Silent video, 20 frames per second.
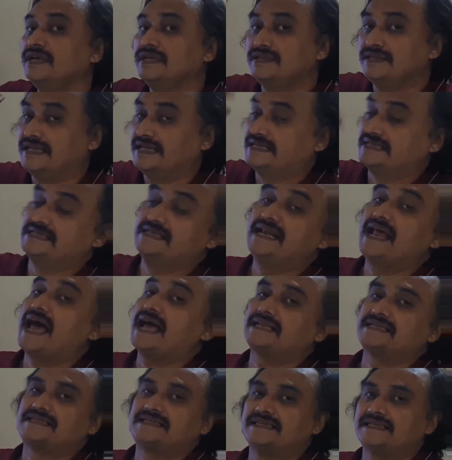there is an
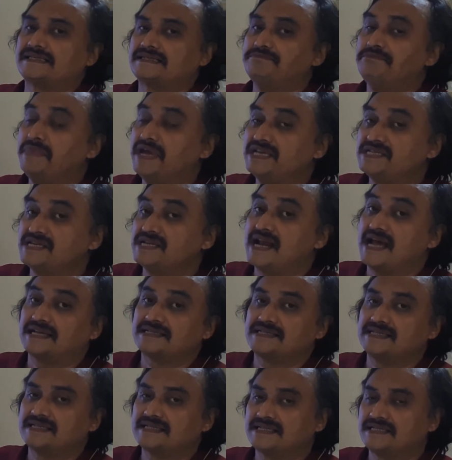axis, major
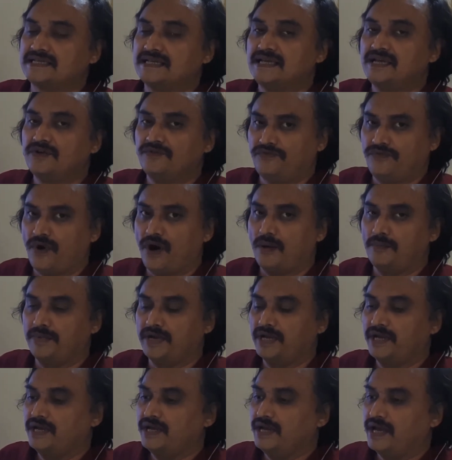axis
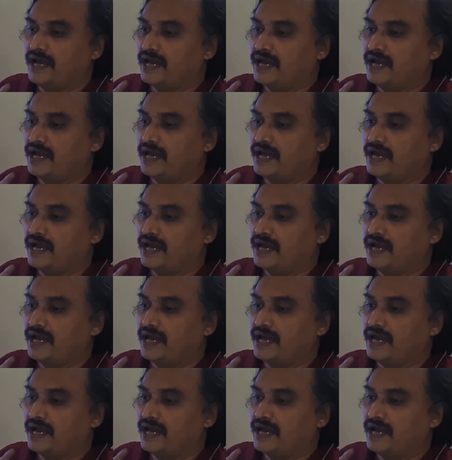formed.